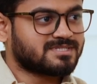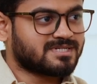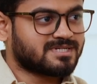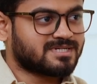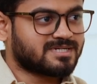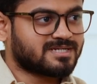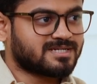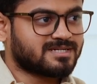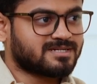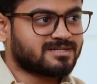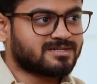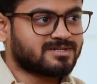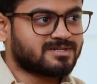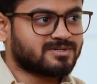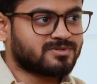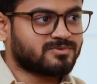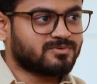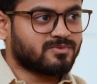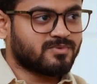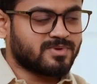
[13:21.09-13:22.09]

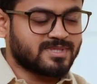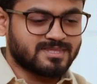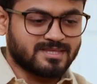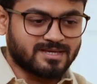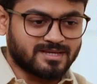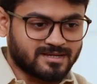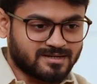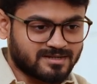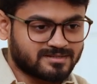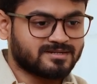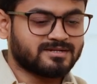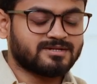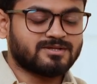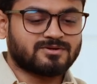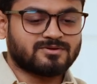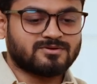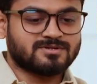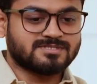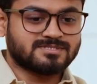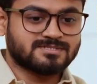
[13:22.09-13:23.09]
when they attend
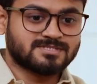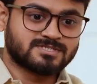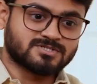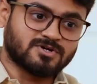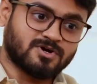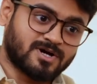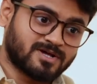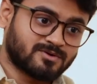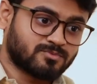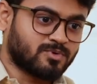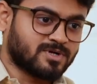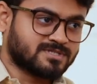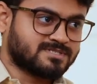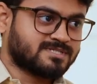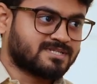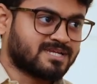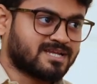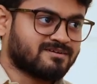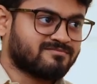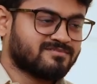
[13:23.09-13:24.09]
your concerts or watch
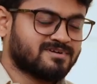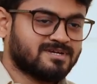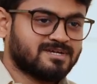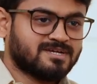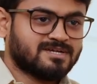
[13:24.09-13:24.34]
it live.